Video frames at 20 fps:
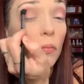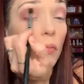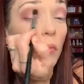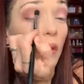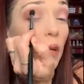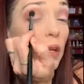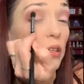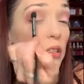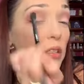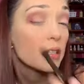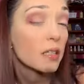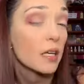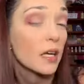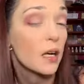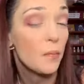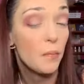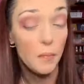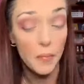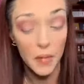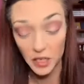And just kind of
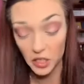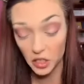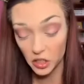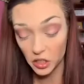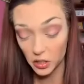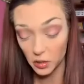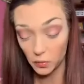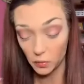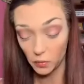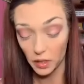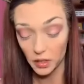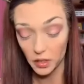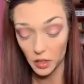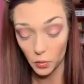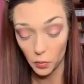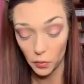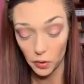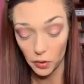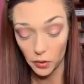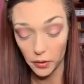mesh it right to
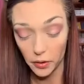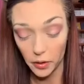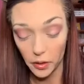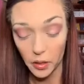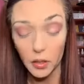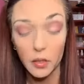where the